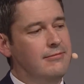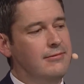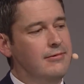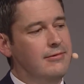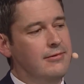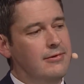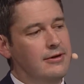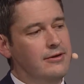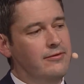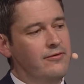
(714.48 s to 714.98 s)

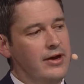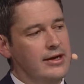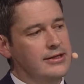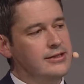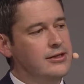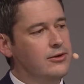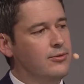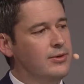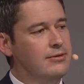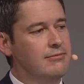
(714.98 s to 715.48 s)

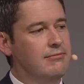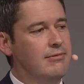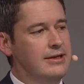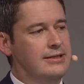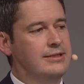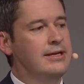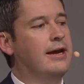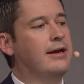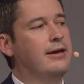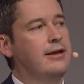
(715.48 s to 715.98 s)
investor with a
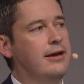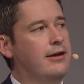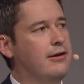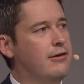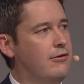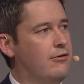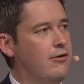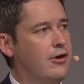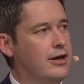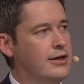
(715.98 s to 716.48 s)
10-year
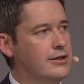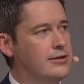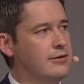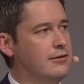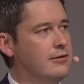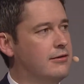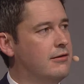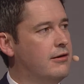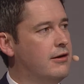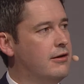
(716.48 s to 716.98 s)

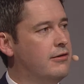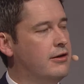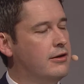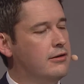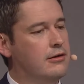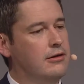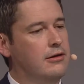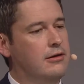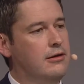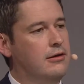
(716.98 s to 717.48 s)
horizon, I think
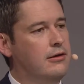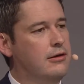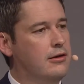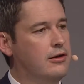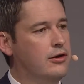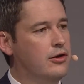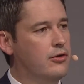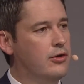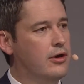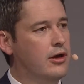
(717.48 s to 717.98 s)

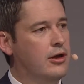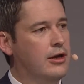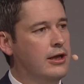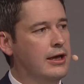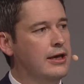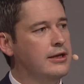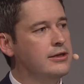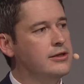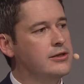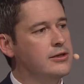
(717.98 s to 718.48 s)
getting
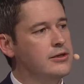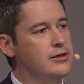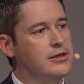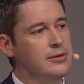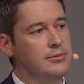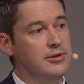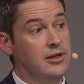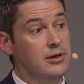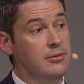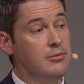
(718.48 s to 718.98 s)
into
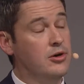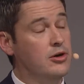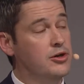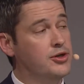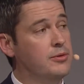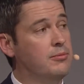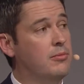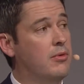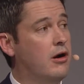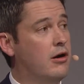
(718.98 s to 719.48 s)
some of the
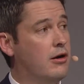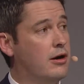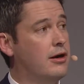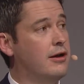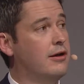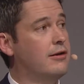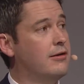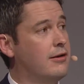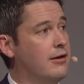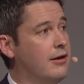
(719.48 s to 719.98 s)
emerging
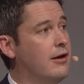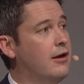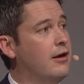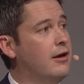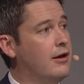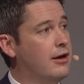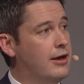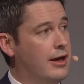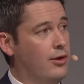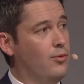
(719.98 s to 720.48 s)
market
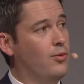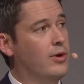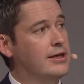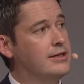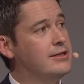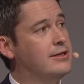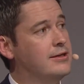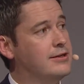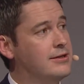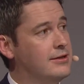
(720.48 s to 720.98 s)
gateway
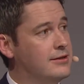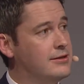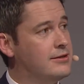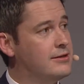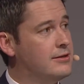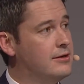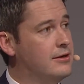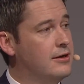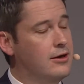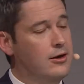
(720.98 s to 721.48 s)

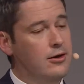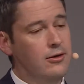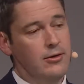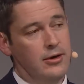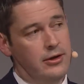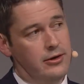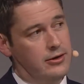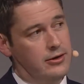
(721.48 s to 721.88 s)
cities, whether